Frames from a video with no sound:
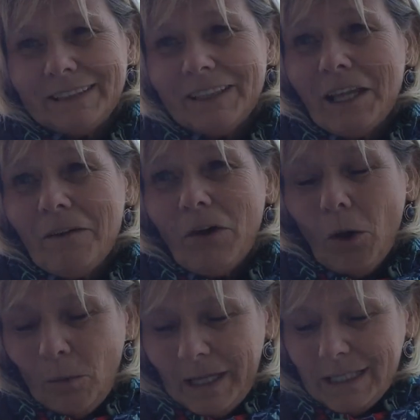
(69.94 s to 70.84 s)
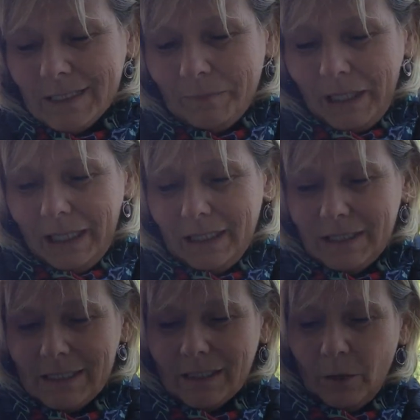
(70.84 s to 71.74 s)
"Love always
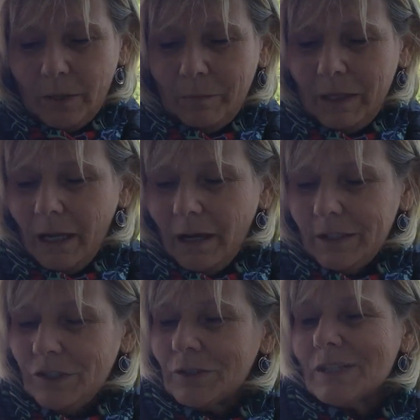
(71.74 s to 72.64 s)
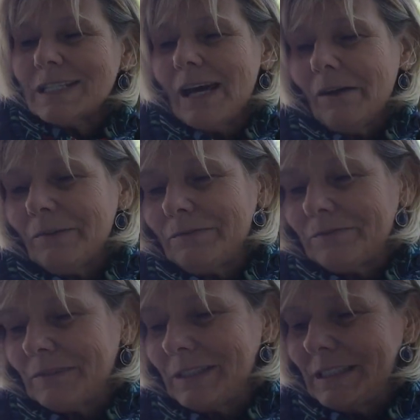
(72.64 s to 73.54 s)
means going beyond
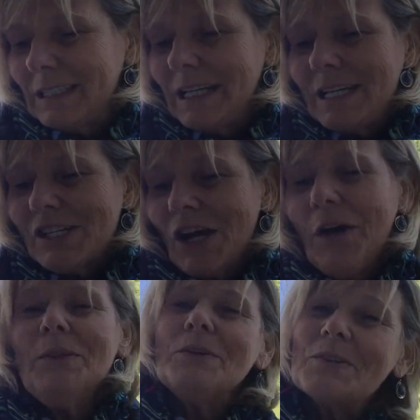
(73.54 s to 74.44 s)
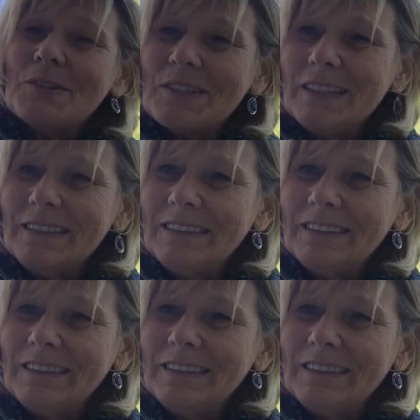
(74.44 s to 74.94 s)
yourself to others."